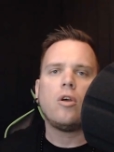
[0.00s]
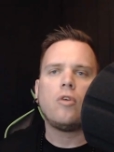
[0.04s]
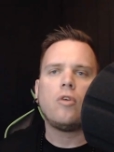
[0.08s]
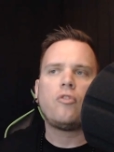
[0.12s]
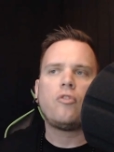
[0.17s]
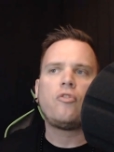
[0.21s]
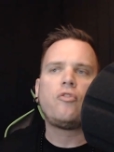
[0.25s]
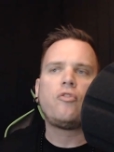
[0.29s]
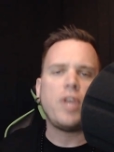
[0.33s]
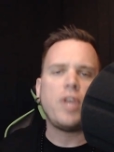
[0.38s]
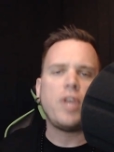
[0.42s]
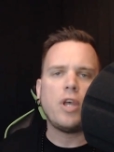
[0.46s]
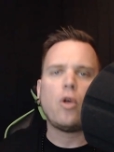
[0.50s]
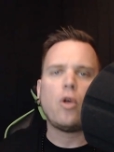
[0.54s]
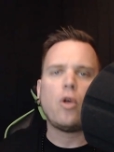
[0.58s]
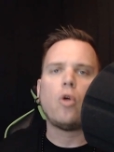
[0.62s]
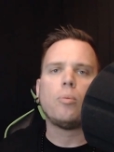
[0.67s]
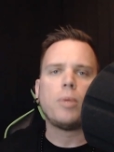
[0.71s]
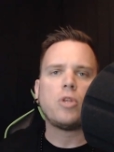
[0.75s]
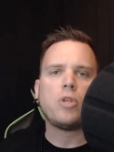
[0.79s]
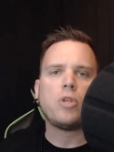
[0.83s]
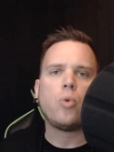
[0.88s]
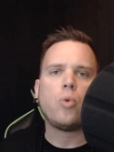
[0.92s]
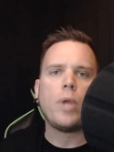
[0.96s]
feel
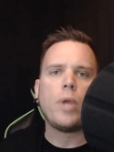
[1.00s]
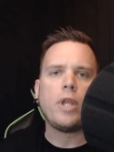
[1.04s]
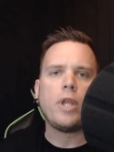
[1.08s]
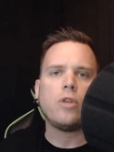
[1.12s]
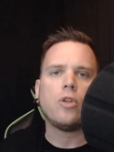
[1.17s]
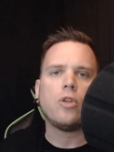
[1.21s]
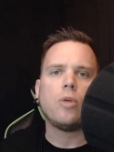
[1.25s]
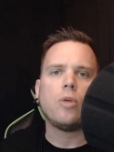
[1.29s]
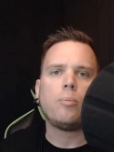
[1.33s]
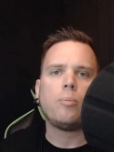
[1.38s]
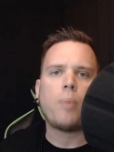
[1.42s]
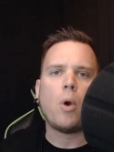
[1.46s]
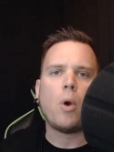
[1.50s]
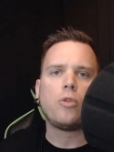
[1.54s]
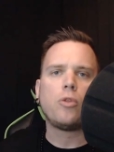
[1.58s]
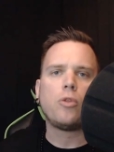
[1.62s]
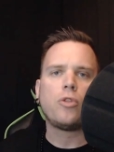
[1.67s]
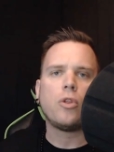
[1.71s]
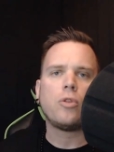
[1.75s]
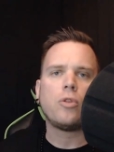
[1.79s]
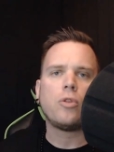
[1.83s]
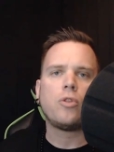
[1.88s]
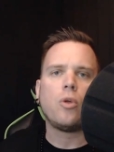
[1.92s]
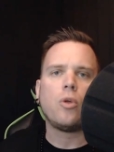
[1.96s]
between the
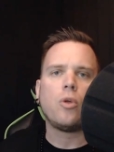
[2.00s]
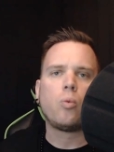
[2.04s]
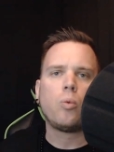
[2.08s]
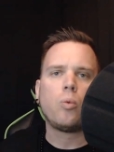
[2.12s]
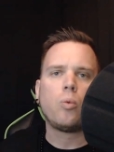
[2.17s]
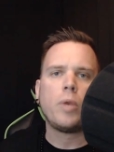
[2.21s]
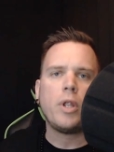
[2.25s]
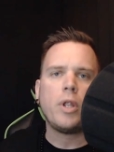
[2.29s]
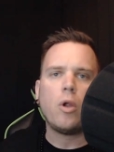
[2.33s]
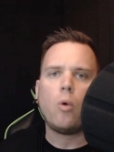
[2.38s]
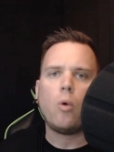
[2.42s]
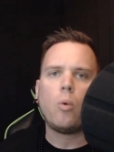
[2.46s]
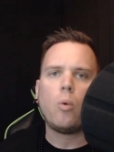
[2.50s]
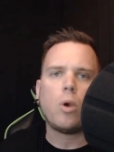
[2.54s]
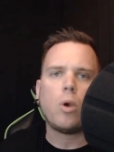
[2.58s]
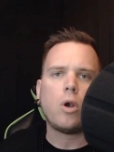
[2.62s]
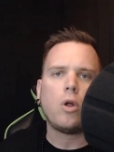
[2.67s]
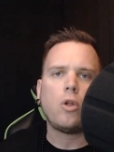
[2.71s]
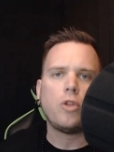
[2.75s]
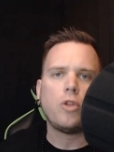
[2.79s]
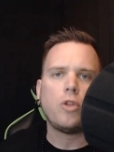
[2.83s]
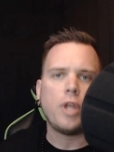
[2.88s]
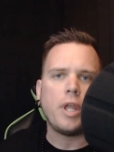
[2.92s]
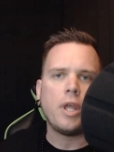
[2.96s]
both the real
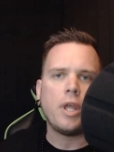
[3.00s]
world